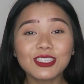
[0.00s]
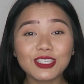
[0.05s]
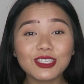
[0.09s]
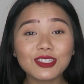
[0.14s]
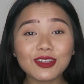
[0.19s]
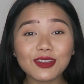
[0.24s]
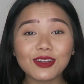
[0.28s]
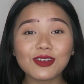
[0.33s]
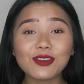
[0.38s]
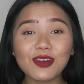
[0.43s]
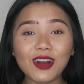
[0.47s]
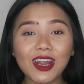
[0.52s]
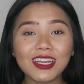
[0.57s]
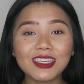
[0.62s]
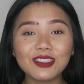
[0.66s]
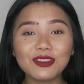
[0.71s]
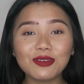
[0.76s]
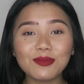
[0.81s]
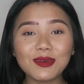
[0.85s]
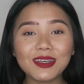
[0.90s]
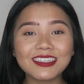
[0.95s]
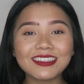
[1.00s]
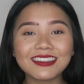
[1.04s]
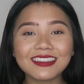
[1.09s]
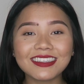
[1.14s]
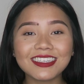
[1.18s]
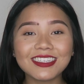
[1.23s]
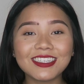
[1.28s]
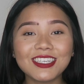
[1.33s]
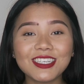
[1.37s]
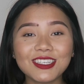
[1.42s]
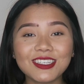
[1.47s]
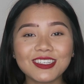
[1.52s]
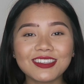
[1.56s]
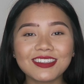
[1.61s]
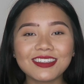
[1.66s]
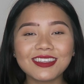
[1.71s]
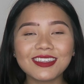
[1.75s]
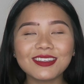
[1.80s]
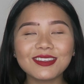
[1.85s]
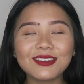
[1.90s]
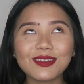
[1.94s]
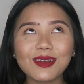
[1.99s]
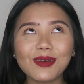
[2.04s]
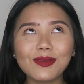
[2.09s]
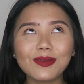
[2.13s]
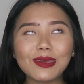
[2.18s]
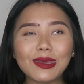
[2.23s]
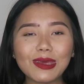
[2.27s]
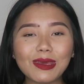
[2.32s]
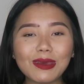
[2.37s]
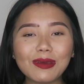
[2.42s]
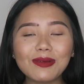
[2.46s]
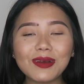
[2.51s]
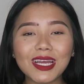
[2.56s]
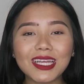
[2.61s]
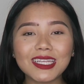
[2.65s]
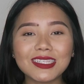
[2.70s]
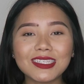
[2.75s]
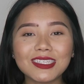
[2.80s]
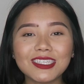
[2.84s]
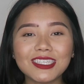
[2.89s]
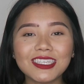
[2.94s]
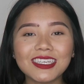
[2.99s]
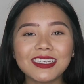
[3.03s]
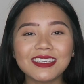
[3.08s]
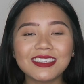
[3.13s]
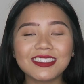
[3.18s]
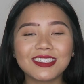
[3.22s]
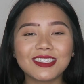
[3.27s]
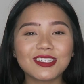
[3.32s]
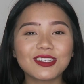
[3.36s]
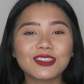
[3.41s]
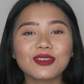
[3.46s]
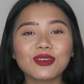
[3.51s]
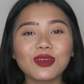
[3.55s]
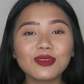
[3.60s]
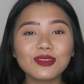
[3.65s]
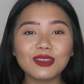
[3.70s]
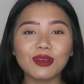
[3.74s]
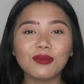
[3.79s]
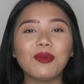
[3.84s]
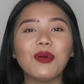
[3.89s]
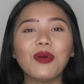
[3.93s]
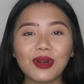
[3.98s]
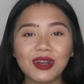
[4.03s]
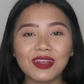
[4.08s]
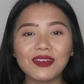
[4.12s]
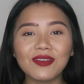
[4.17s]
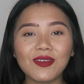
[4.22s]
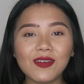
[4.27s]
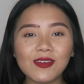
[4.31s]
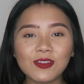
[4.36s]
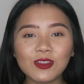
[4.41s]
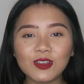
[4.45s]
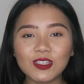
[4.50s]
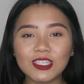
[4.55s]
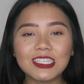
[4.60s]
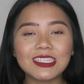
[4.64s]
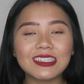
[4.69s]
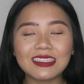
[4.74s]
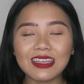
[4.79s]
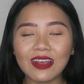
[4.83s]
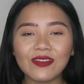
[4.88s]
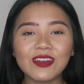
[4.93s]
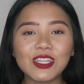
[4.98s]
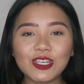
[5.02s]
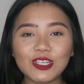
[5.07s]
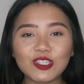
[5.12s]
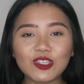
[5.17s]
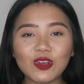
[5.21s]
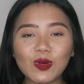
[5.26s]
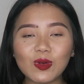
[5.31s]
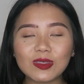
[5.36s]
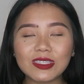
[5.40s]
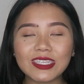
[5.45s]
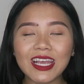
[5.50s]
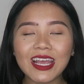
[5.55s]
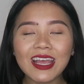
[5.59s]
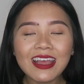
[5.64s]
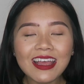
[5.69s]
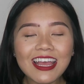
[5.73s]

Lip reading: she started crying too because she's just so cute and she's just so supportive, even though she's 7 years old.